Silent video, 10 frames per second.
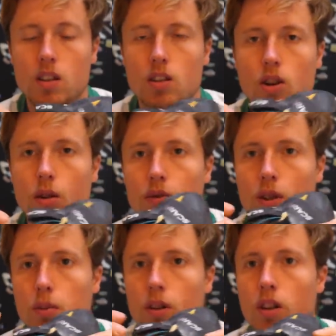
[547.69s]
the
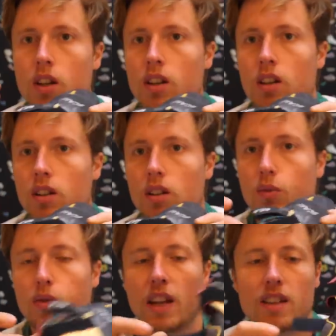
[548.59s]
comfortable uh,
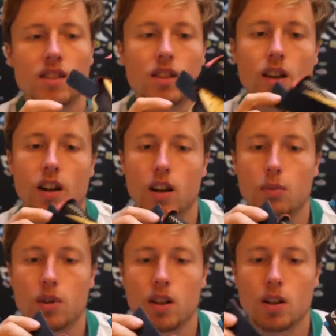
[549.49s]
flexi tongue
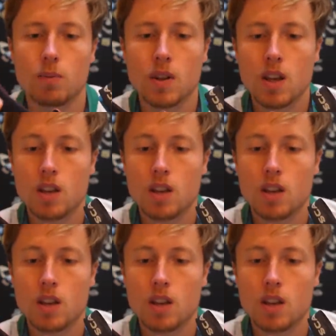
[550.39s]
up there.